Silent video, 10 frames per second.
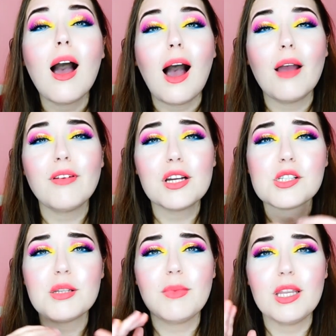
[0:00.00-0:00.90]
I've
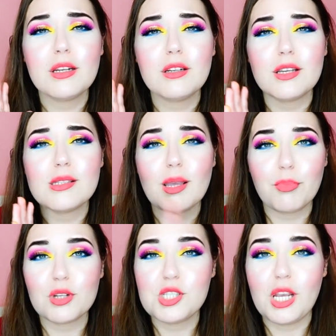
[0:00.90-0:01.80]
actually made a
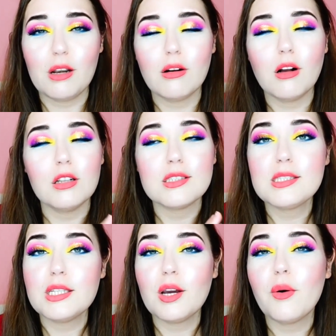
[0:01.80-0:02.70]
separate channel called
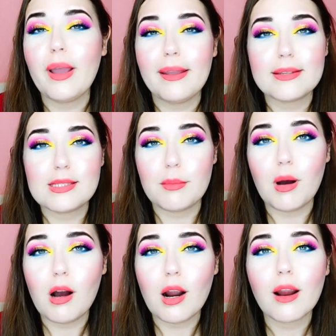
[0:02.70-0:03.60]
Teo
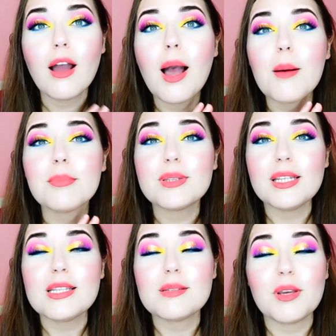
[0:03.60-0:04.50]
ASMR.
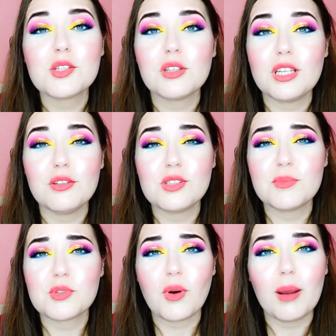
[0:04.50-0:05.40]
Please make sure that you
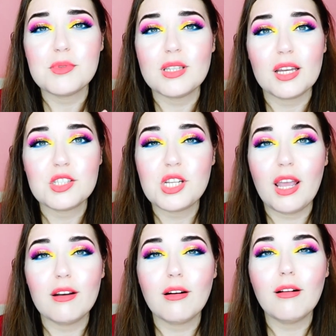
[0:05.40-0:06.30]
subscribe to that
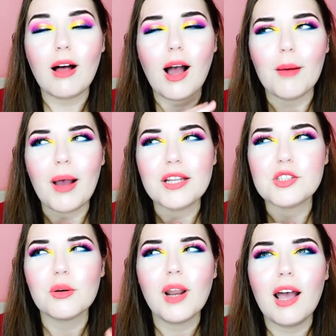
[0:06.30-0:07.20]
channel. I
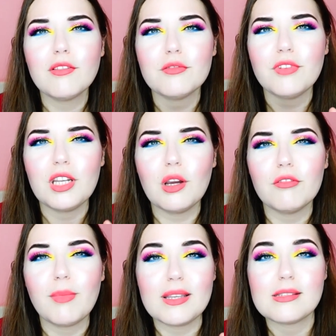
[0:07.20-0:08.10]
don't have a video
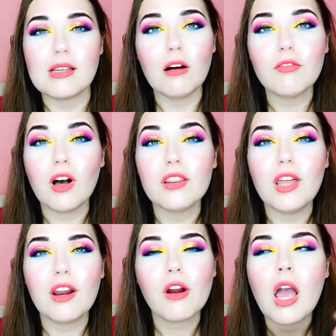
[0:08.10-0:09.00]
of myself on
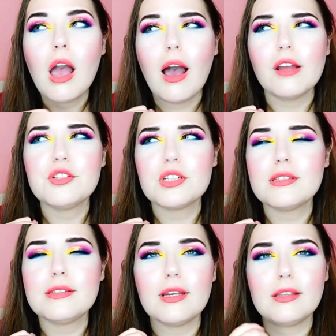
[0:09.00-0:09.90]
there. I
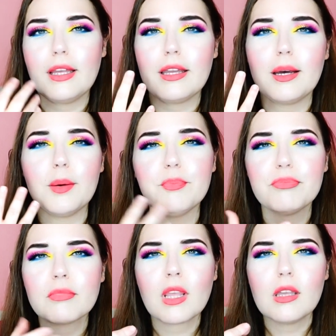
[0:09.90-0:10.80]
just did like a
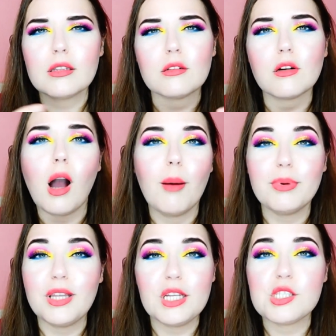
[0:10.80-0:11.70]
little
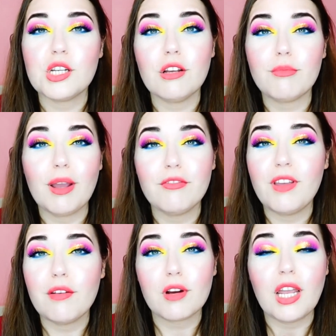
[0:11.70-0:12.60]
compilation of my
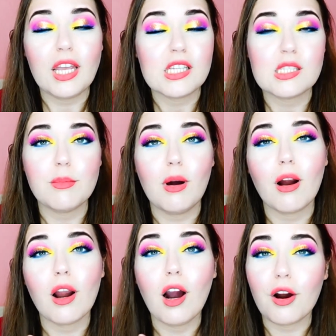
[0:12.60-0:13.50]
favorite
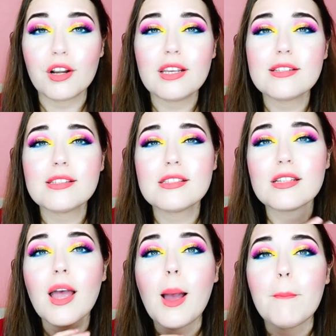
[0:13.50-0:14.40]
ASMR artists,
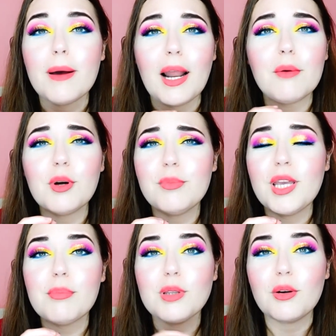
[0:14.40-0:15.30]
but I will be
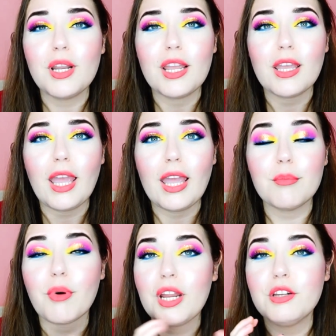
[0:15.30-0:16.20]
uploading a
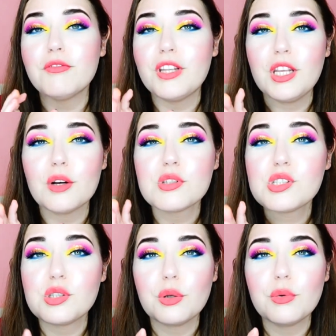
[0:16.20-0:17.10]
brand new video
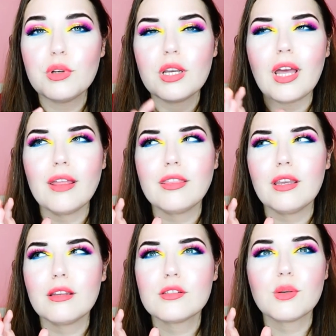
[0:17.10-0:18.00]
soon, I
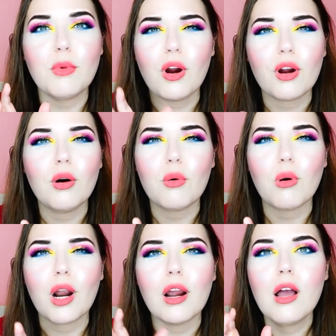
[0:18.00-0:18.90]
think tomorrow
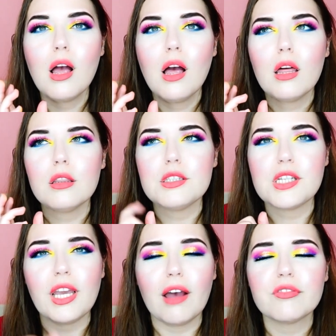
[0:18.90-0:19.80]
or the
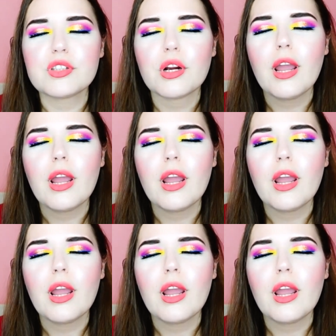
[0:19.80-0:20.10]
day after.